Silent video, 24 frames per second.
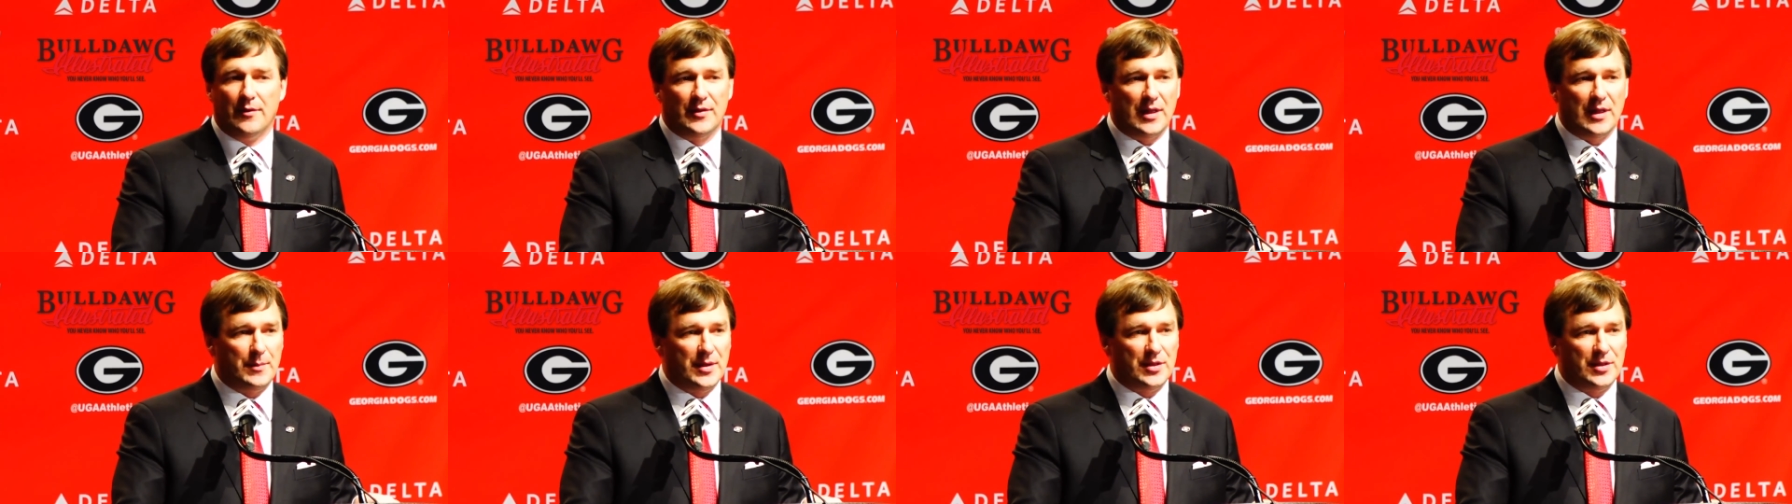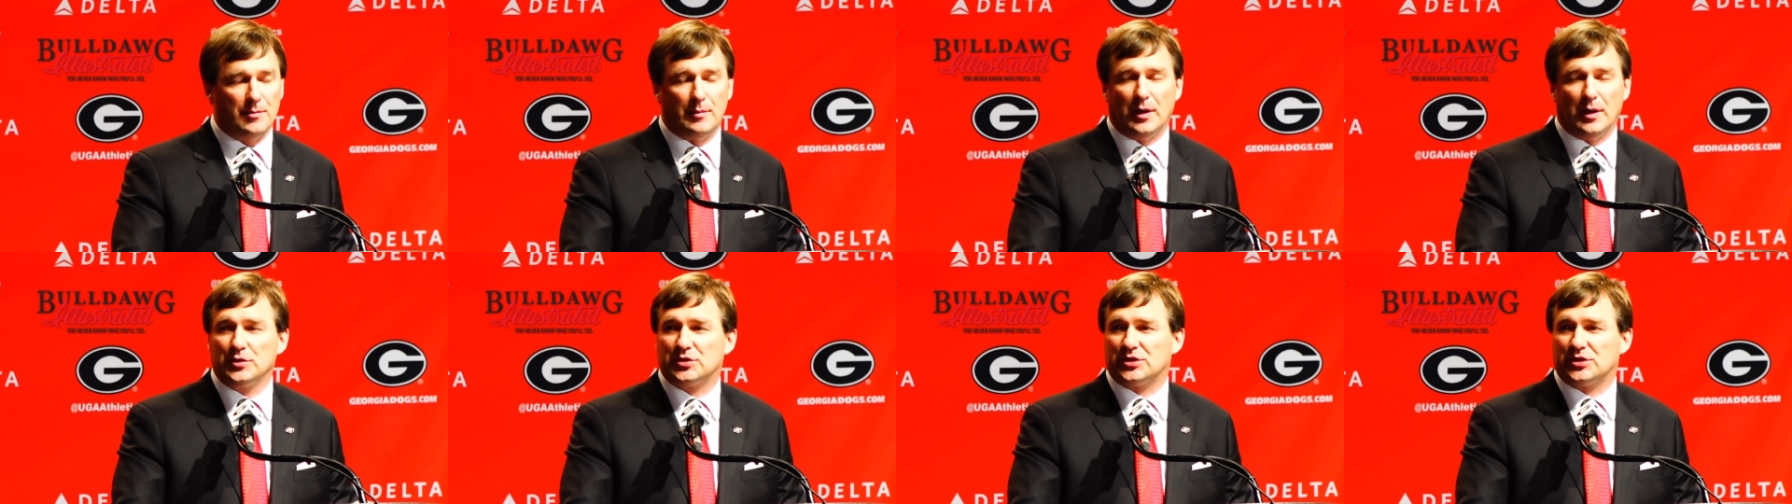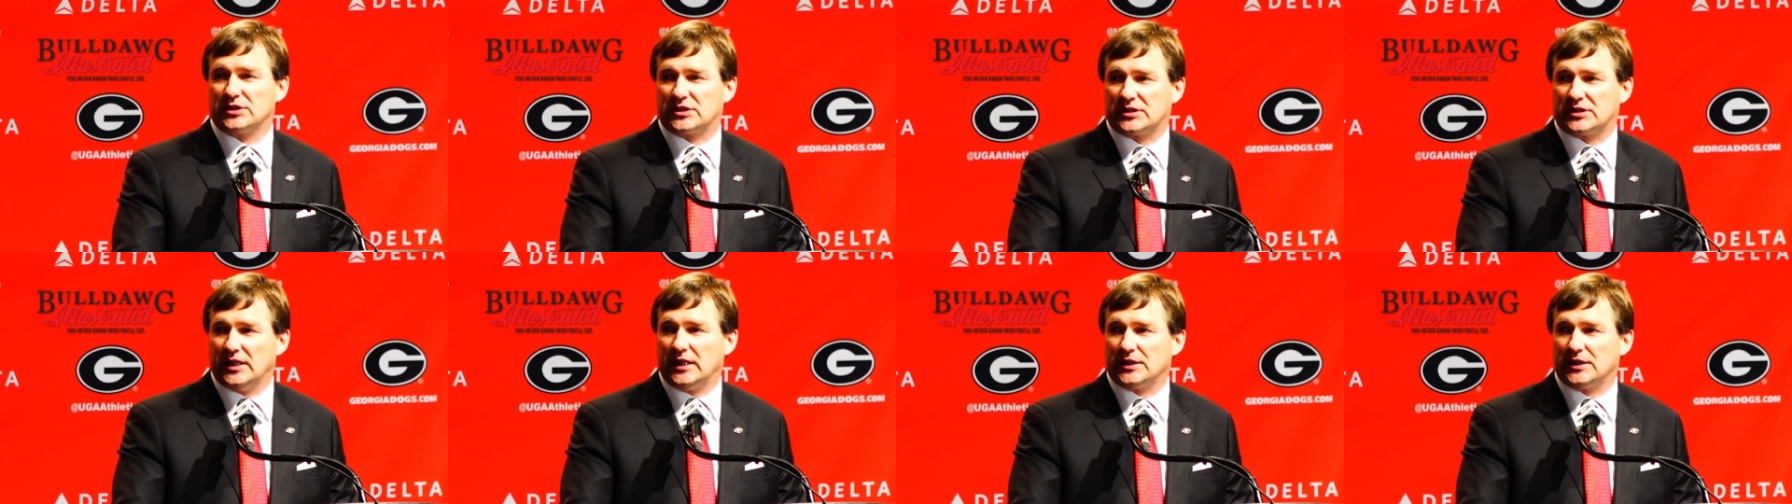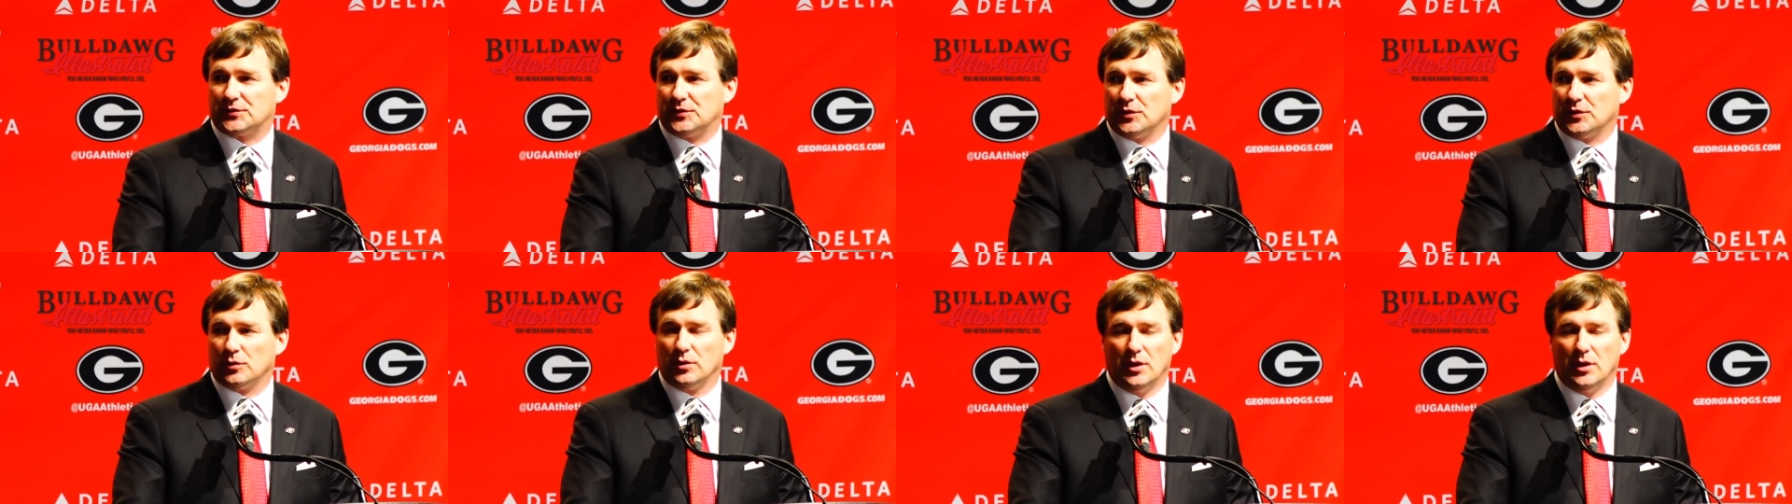They've been the most
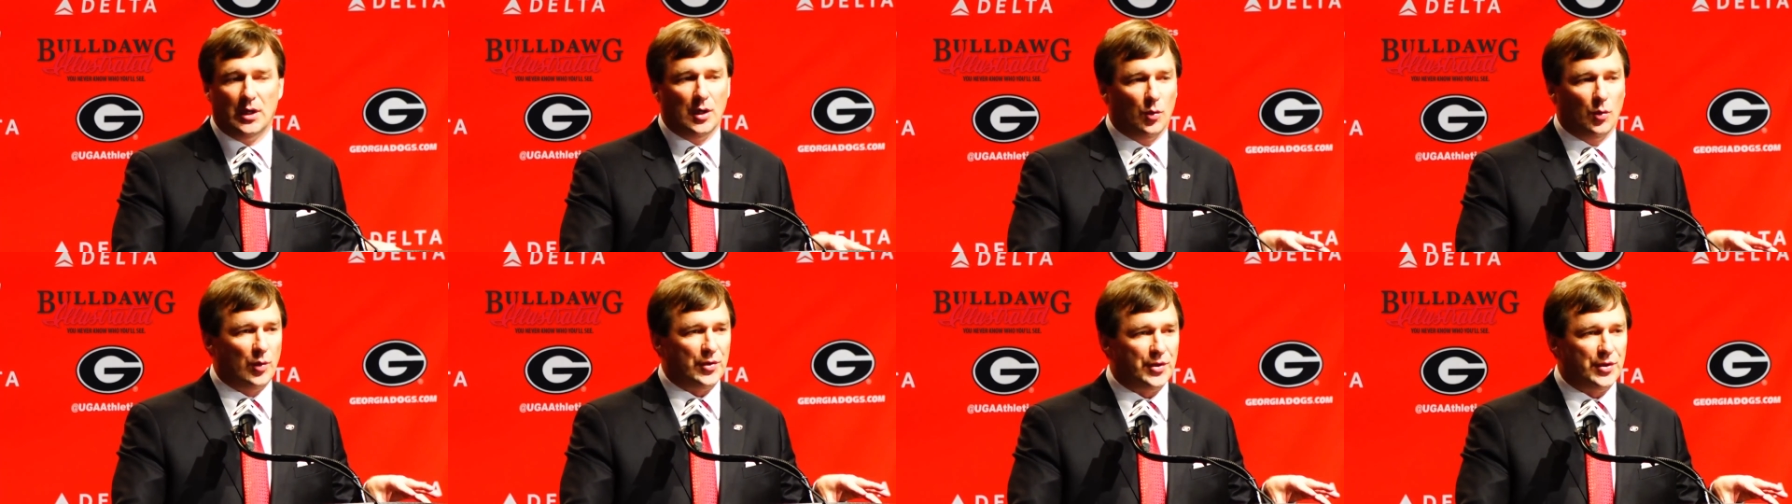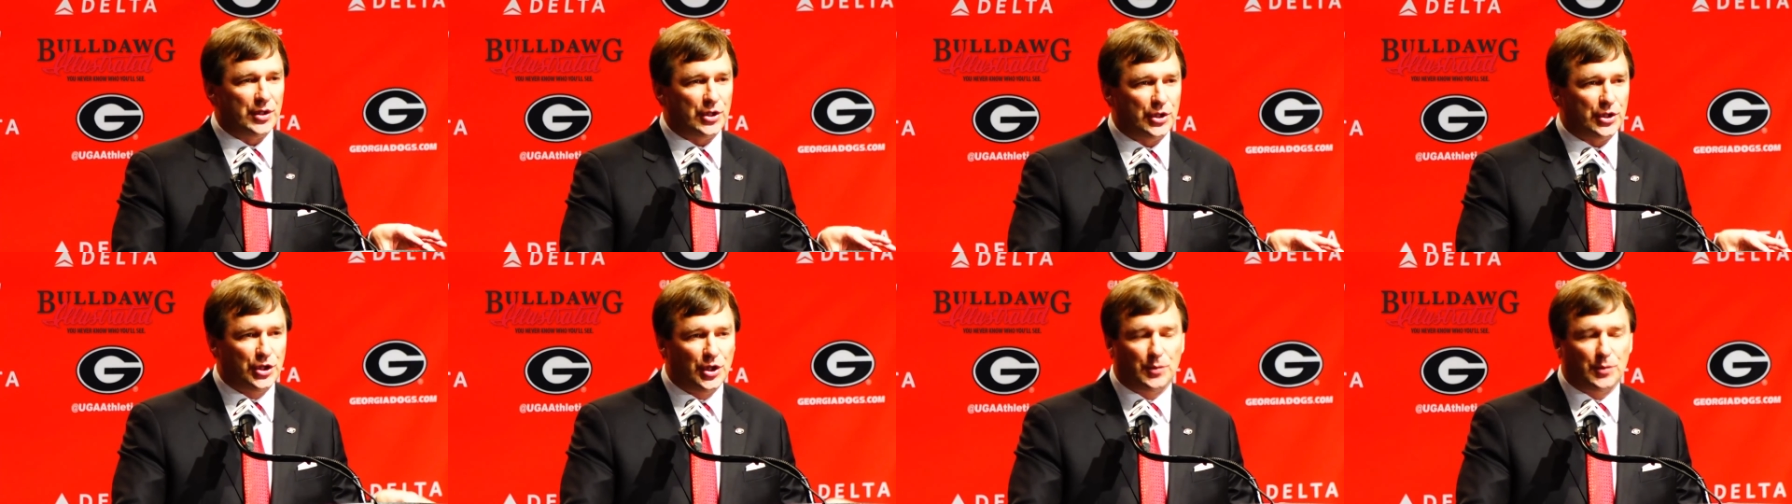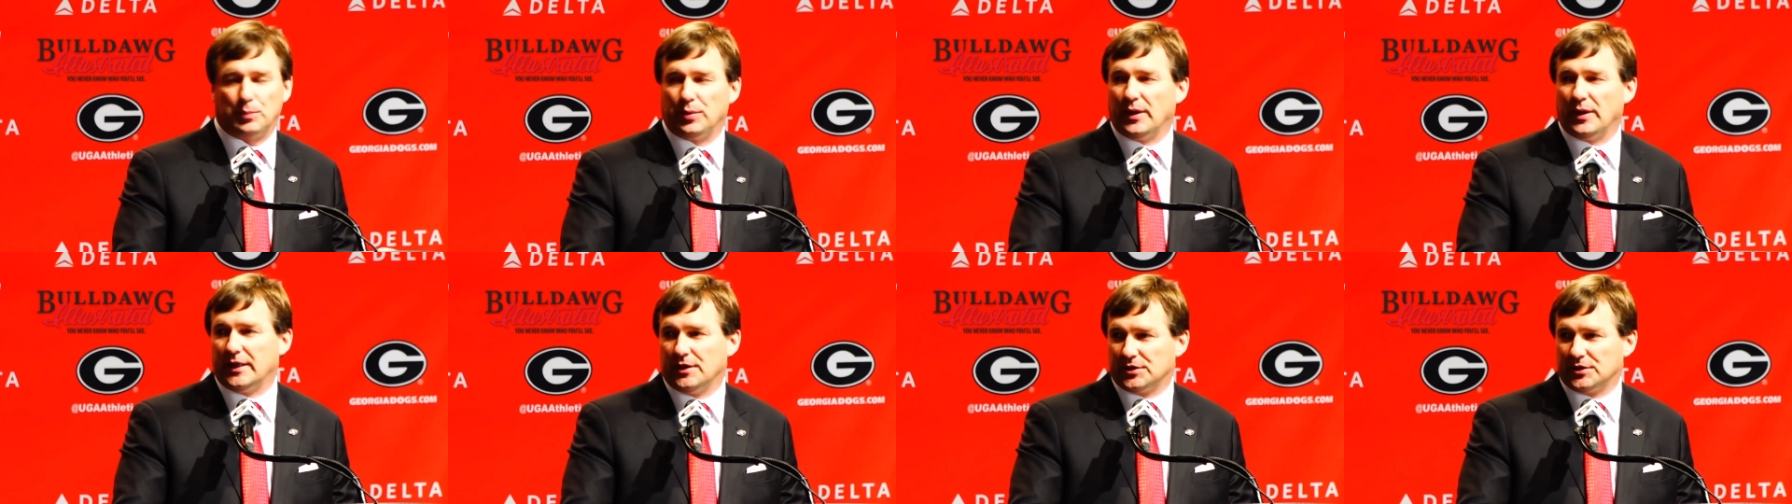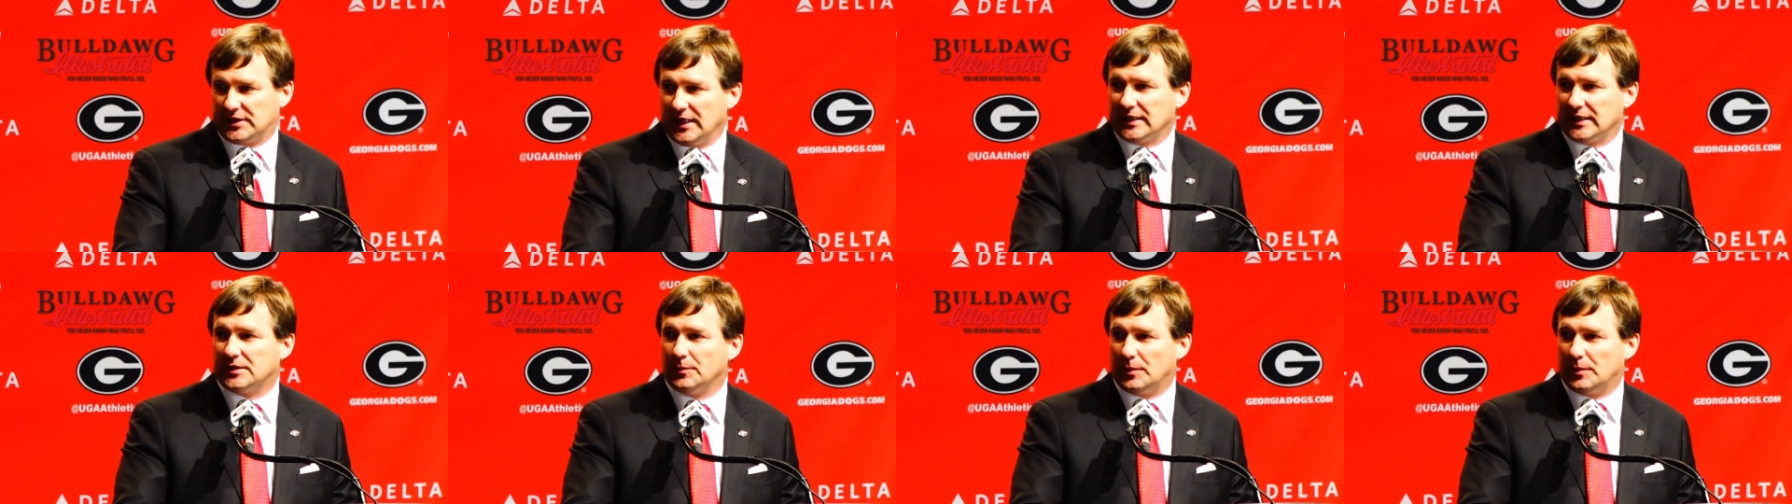successful when the good
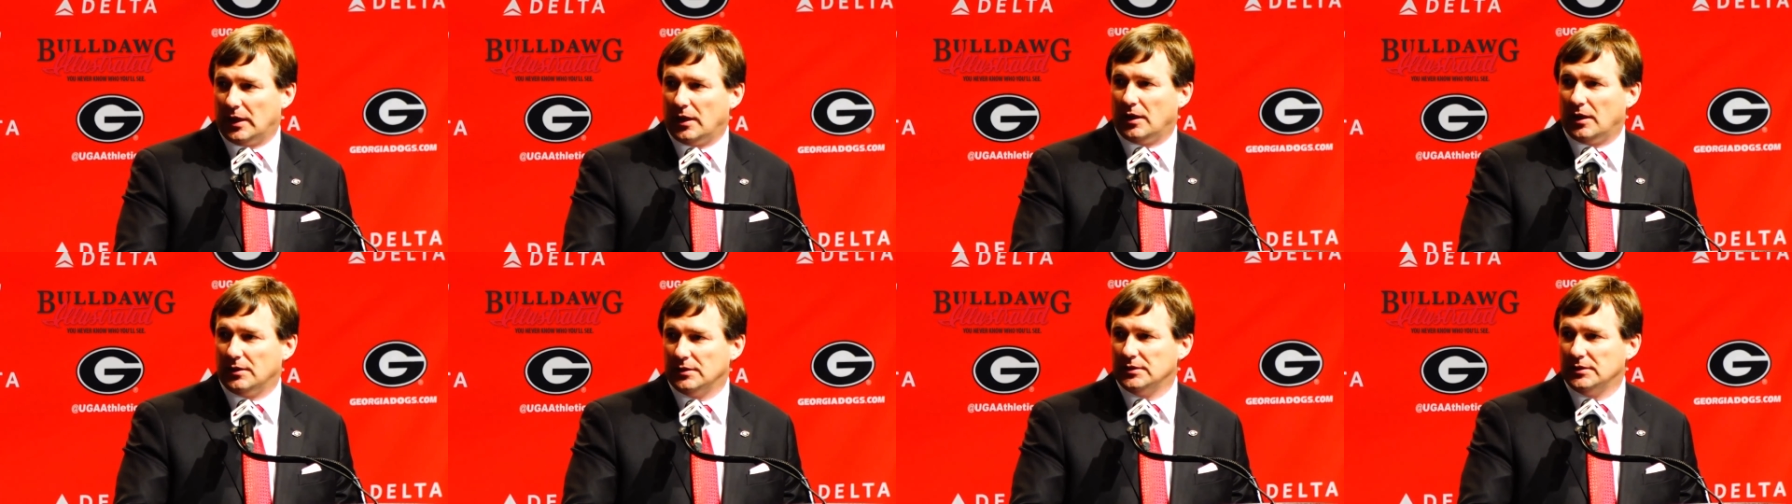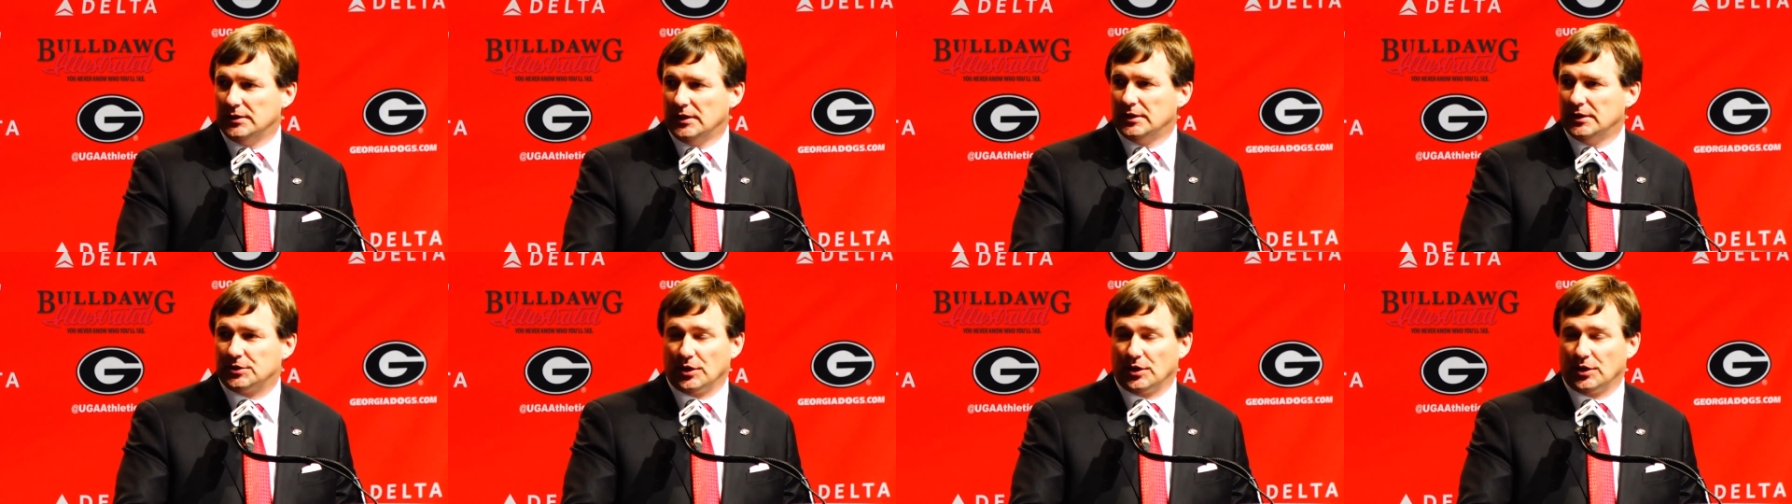players got the ball.